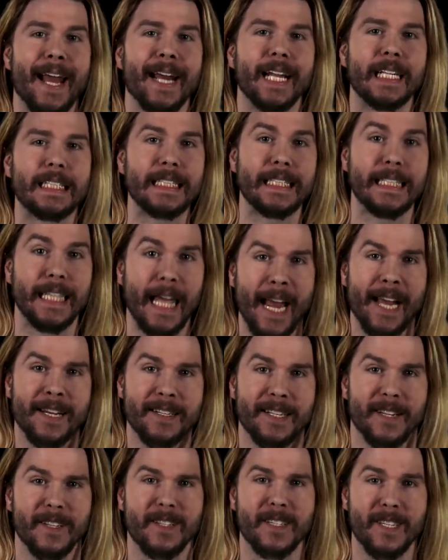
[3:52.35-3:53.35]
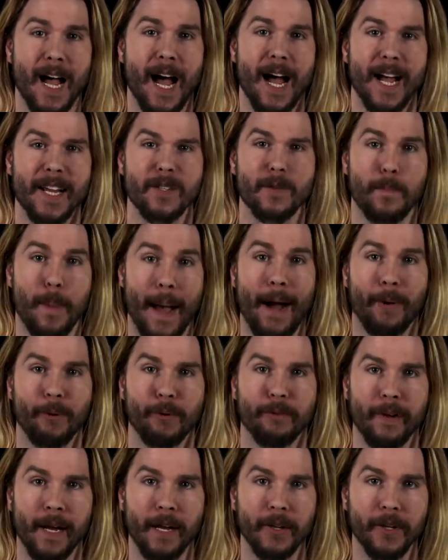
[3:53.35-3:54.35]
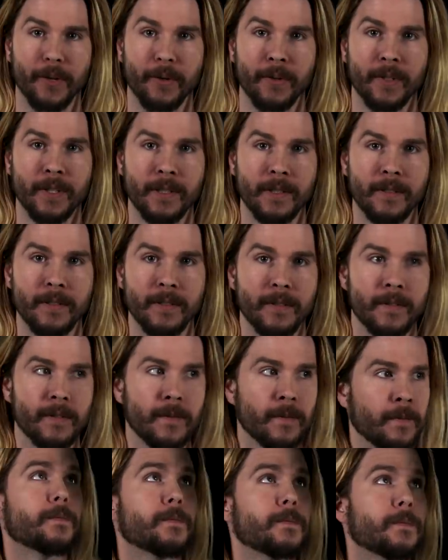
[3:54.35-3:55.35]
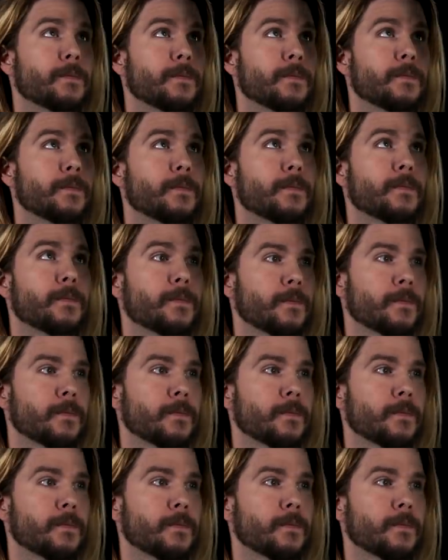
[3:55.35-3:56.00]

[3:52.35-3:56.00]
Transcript: an Atlantis-sized power value. So, plugging